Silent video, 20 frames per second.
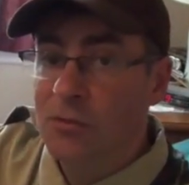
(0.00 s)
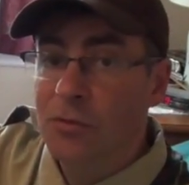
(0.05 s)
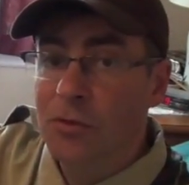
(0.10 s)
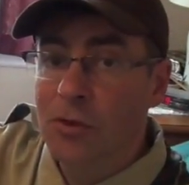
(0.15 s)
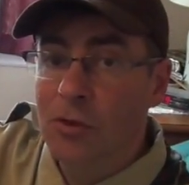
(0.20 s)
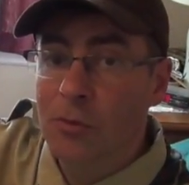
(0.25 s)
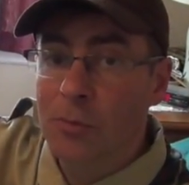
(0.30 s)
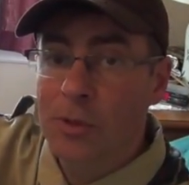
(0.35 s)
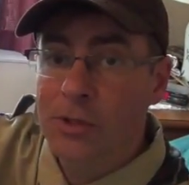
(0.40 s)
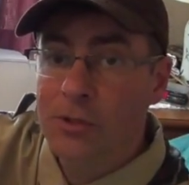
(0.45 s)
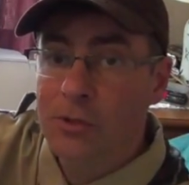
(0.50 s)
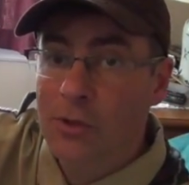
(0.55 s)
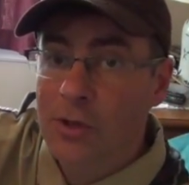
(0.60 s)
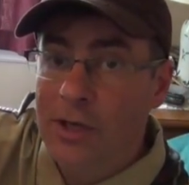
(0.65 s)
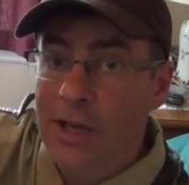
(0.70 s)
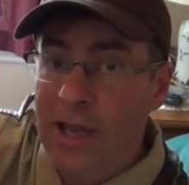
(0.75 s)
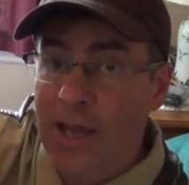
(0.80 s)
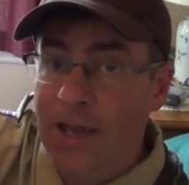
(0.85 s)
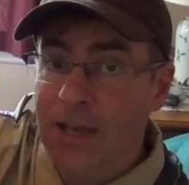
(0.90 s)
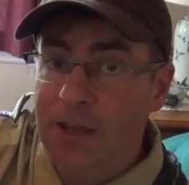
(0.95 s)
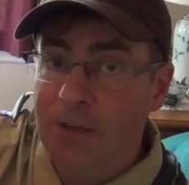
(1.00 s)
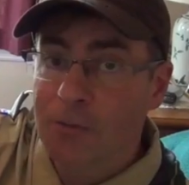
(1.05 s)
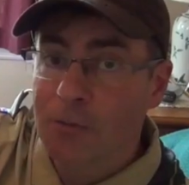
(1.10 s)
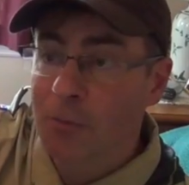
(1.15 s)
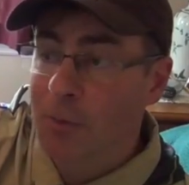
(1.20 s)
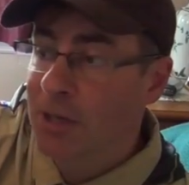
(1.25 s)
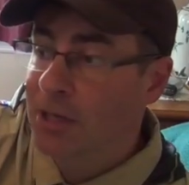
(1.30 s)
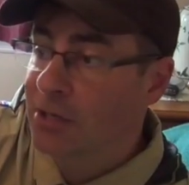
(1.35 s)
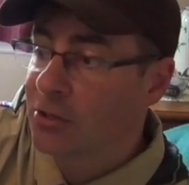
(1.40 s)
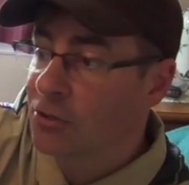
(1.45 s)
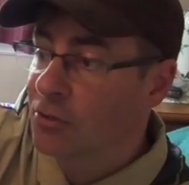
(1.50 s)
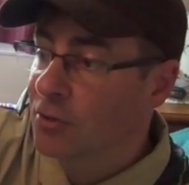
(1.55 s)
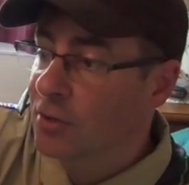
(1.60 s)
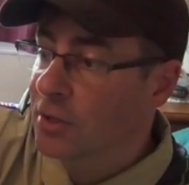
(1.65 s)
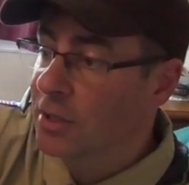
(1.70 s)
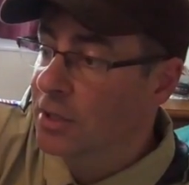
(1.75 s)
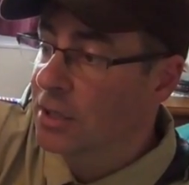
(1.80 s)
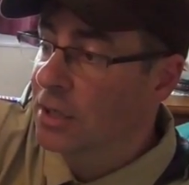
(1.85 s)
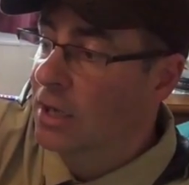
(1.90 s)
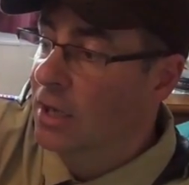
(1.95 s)
full, but you can hang it from any
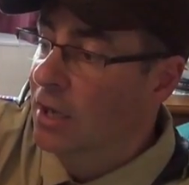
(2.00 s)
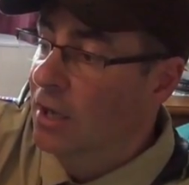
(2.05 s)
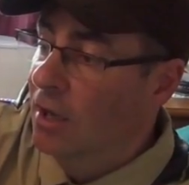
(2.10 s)
tree.